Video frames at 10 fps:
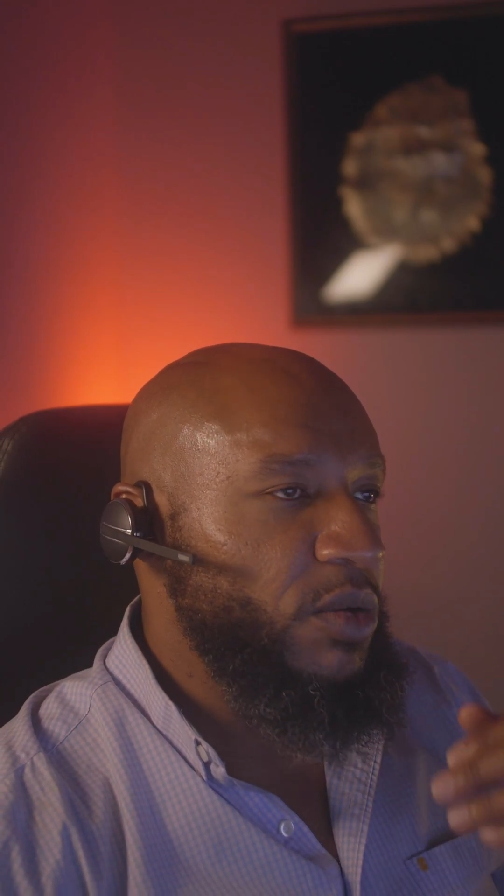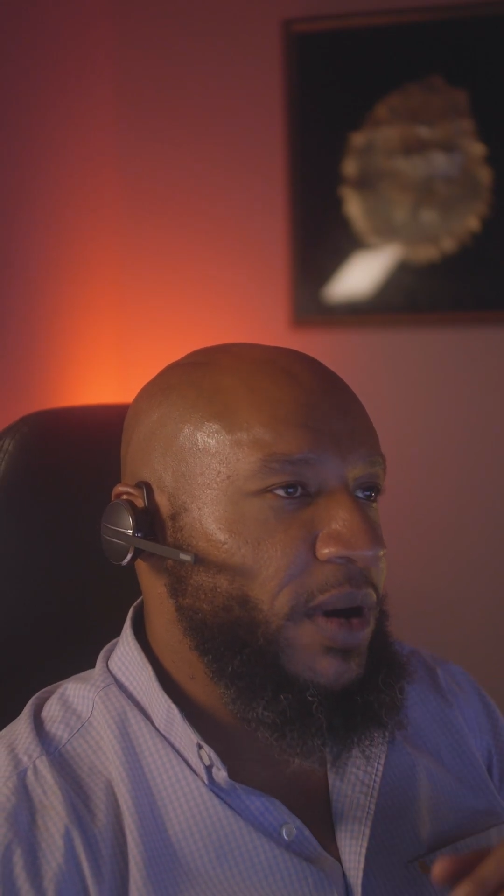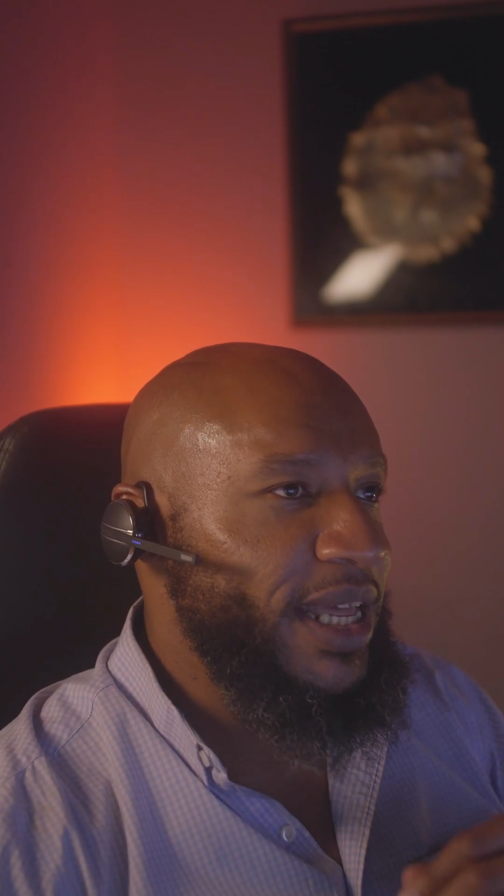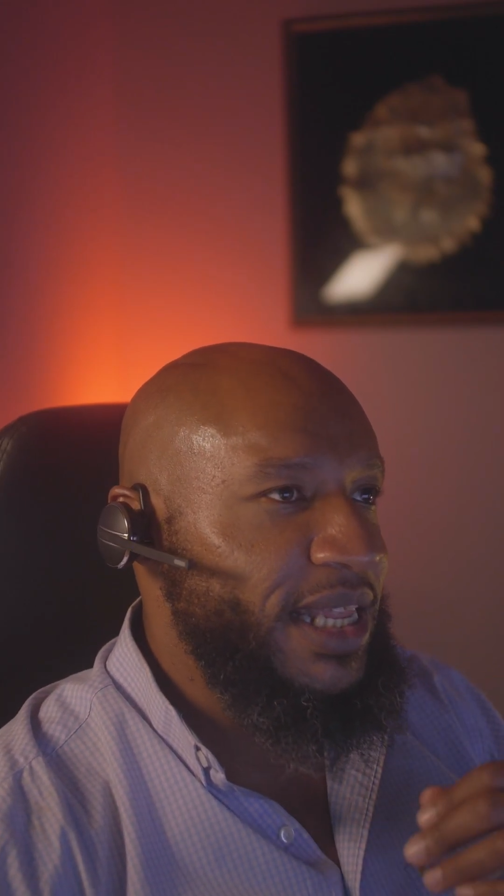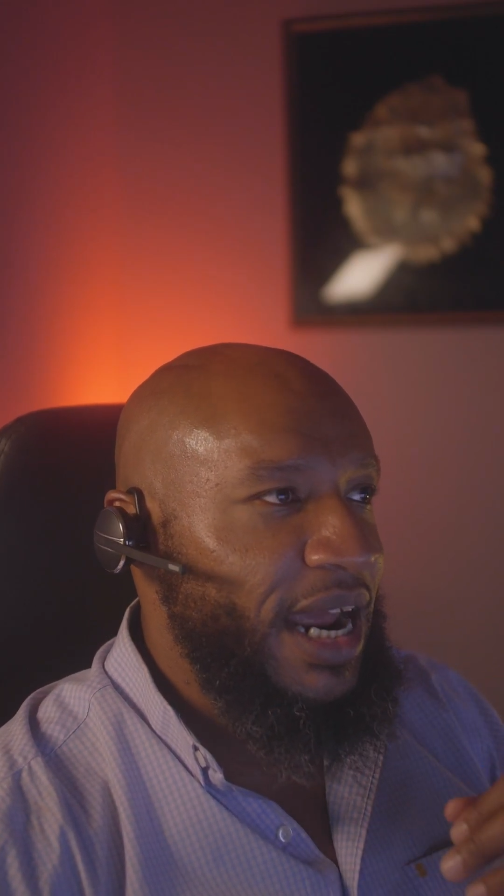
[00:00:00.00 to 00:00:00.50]
a
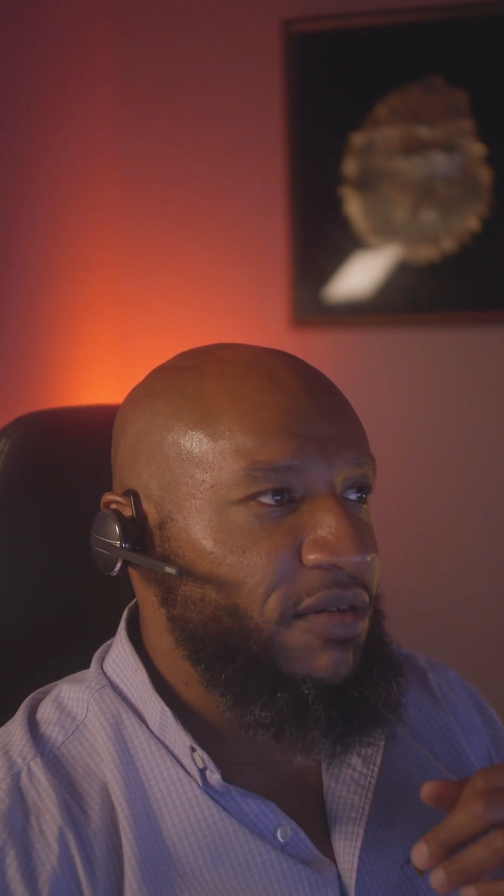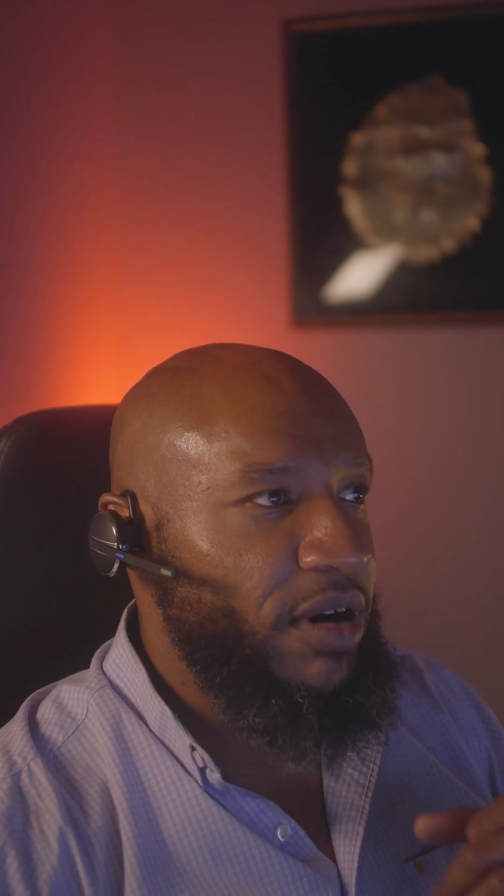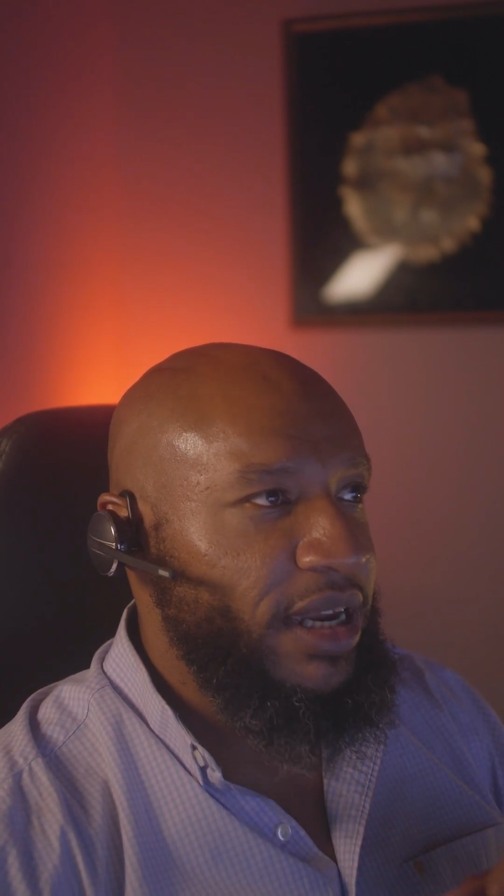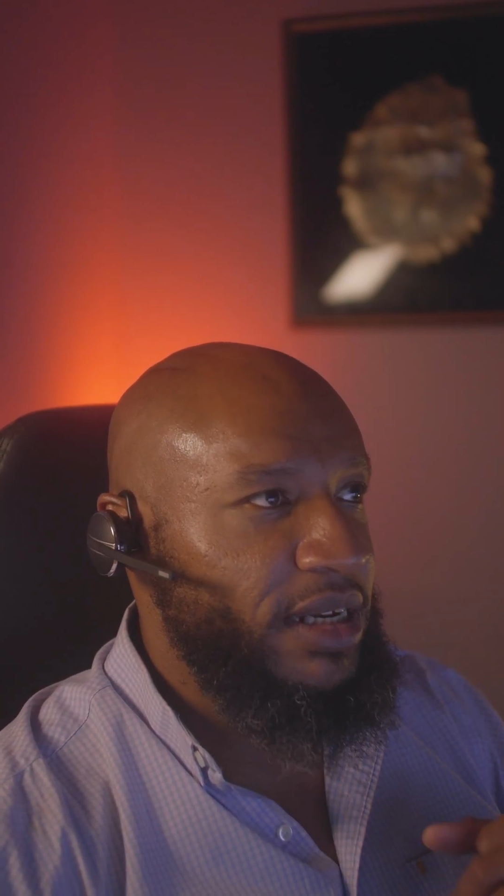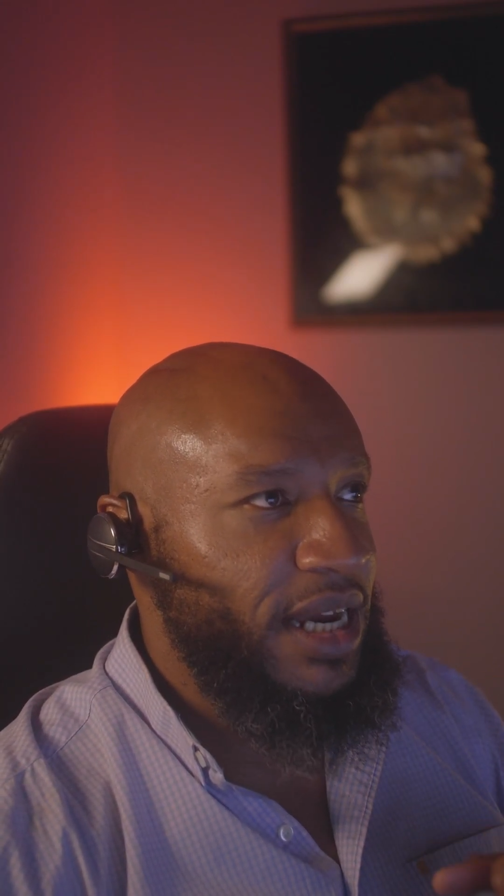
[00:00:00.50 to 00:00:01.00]
way that I
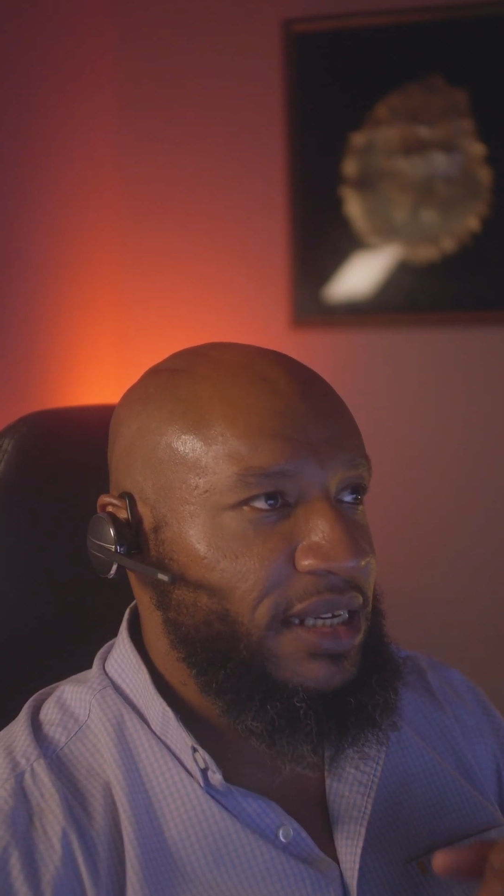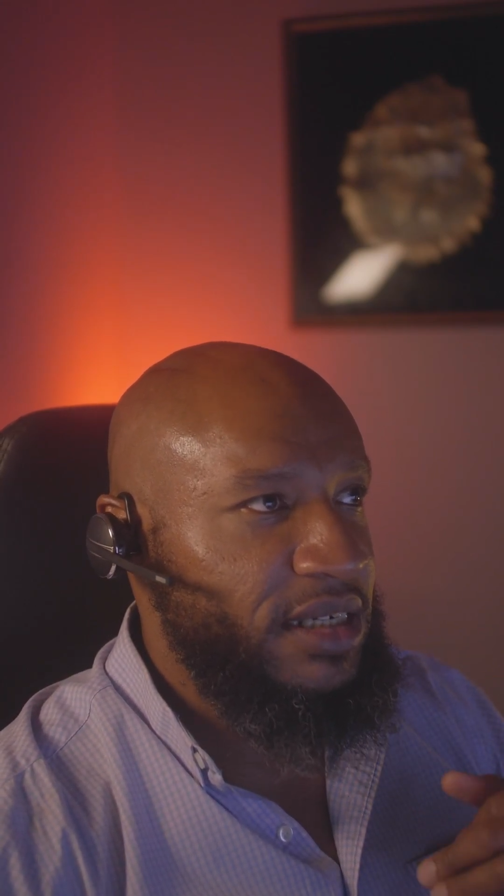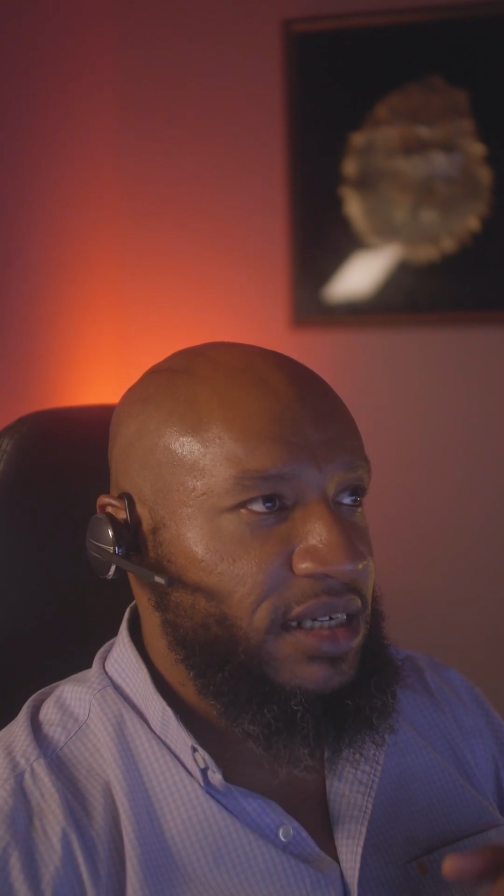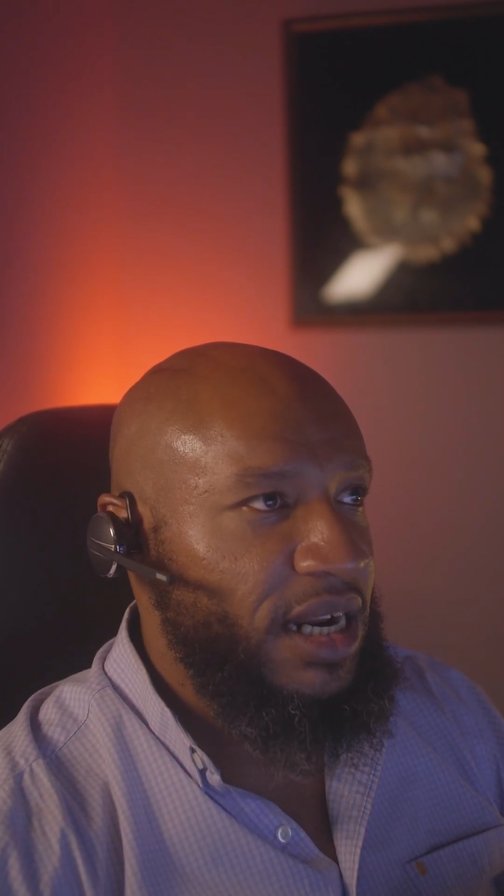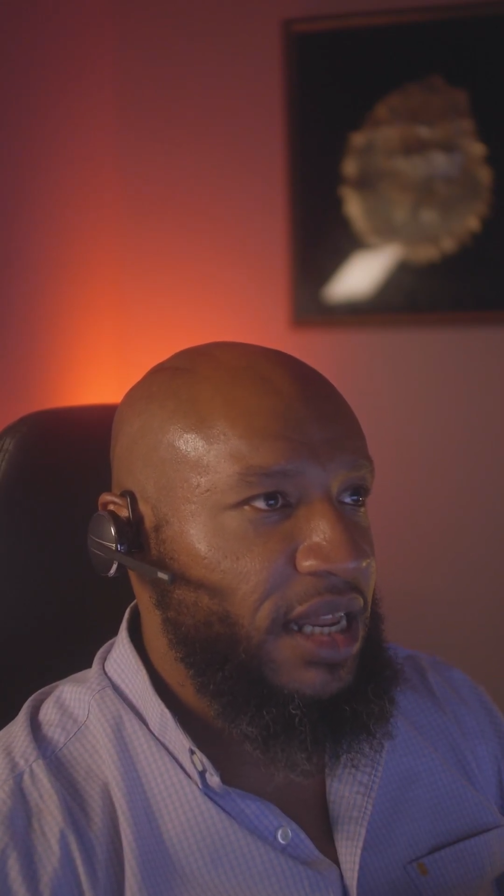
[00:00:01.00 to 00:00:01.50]
recognize
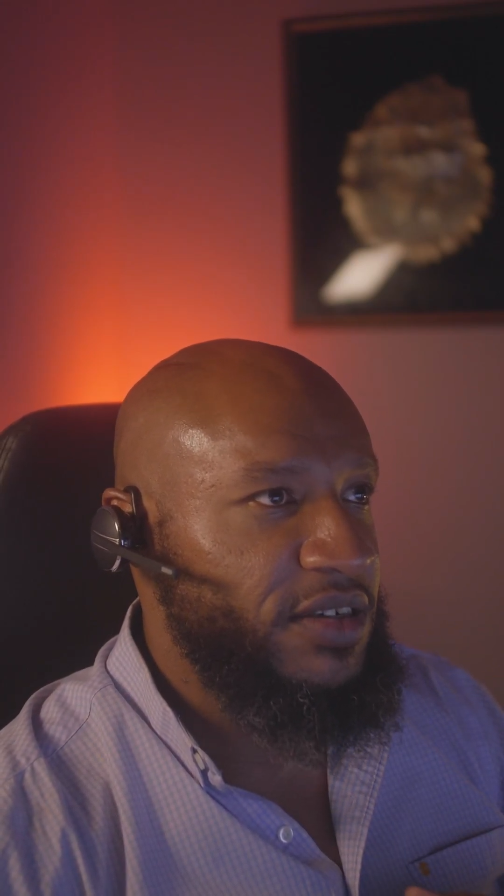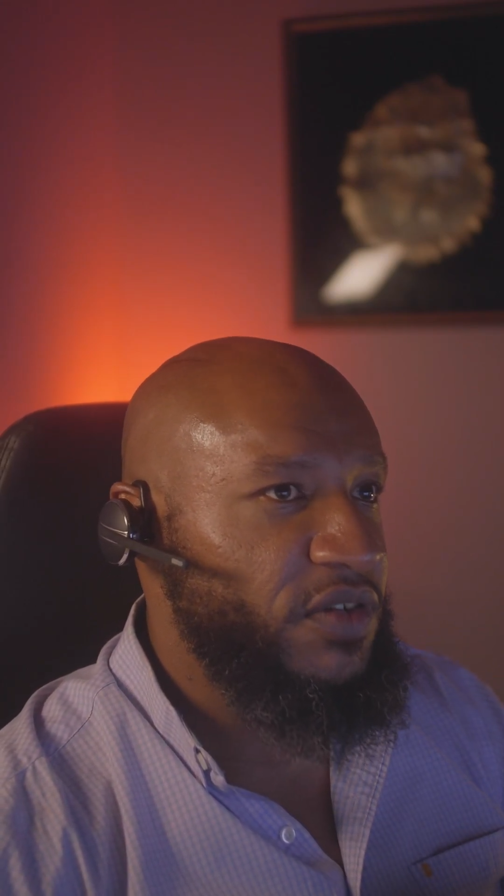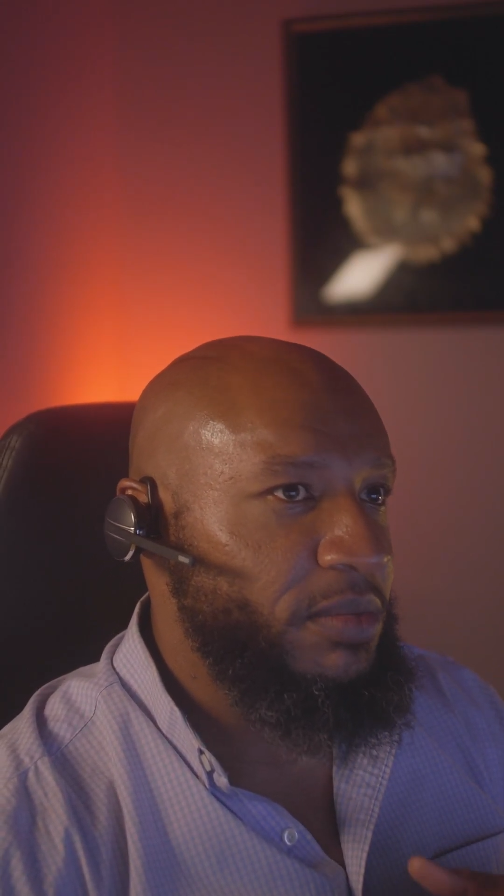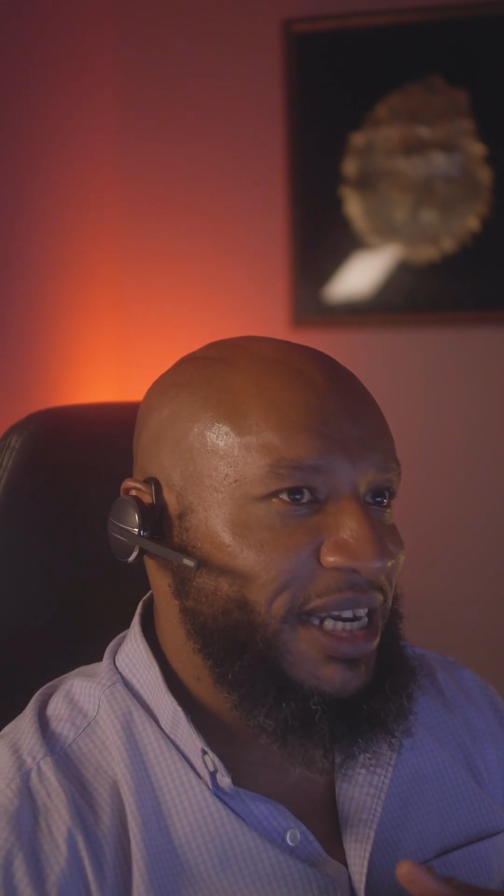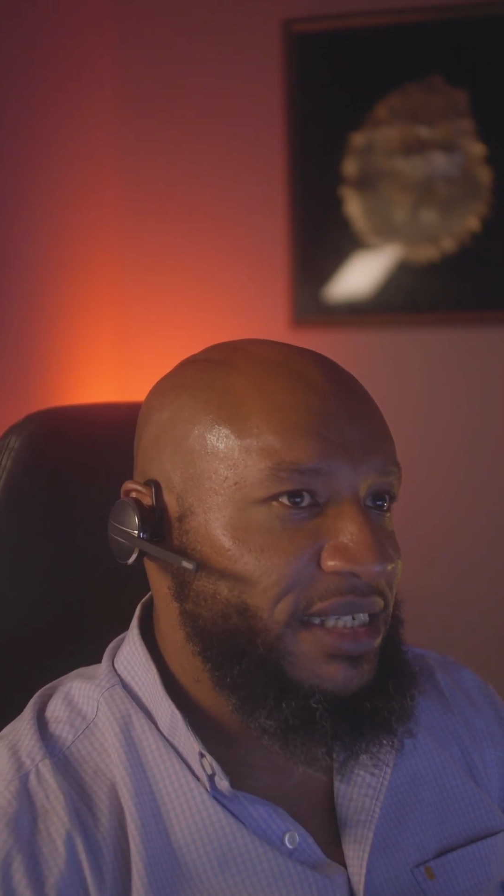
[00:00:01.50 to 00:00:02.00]
and acknowledge
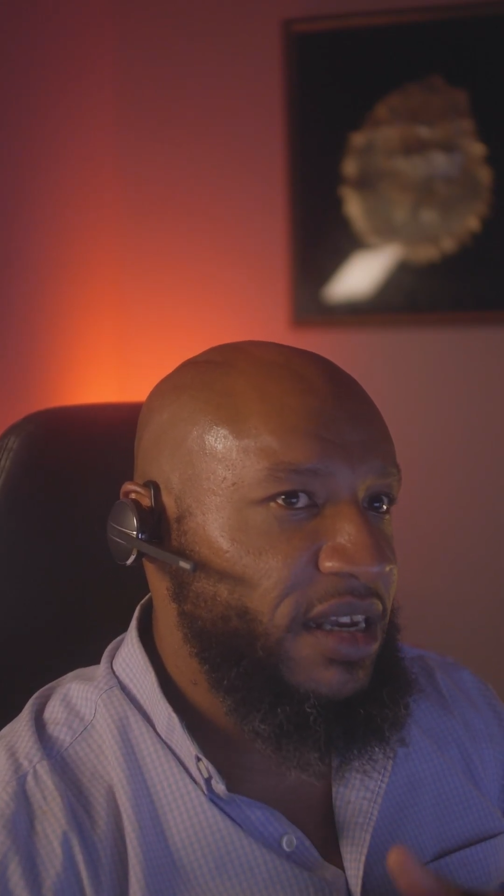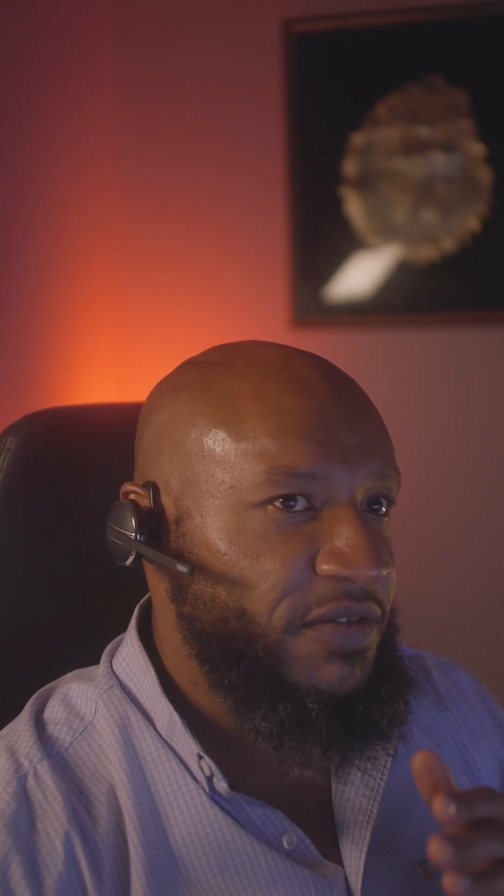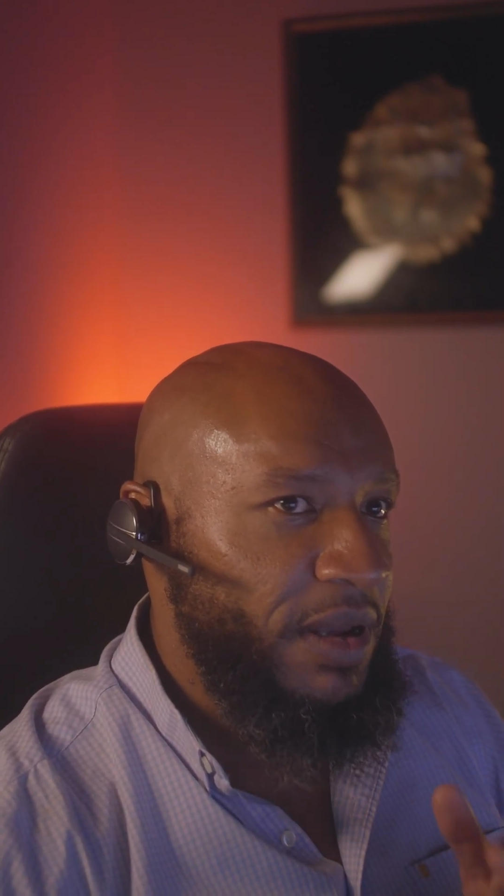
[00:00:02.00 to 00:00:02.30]
for myself